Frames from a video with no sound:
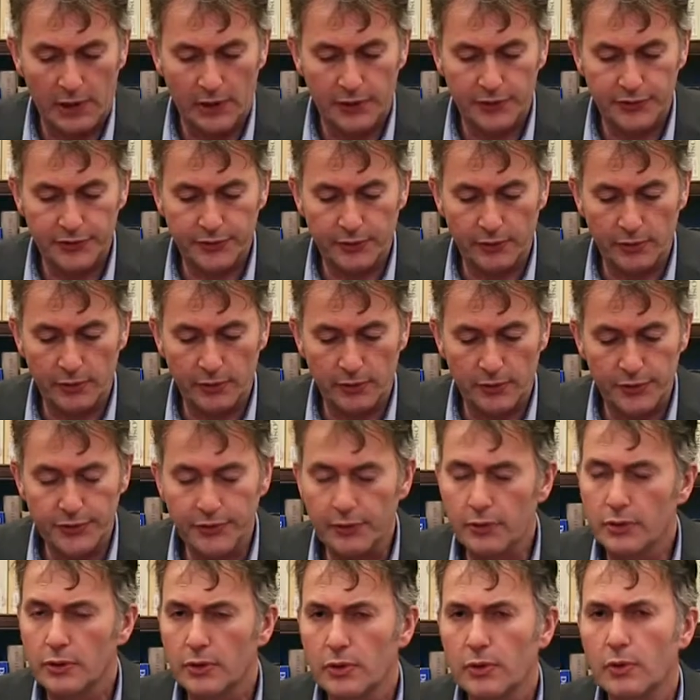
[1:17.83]
So
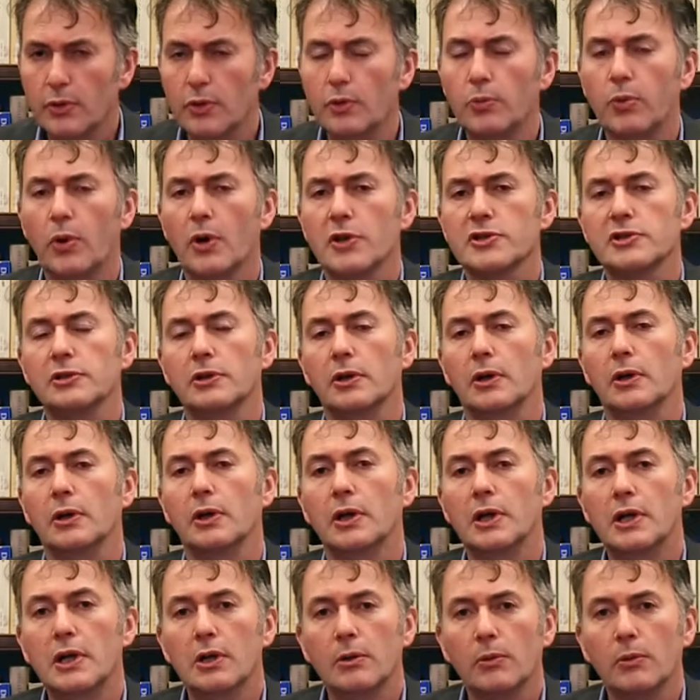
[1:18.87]
who was Law?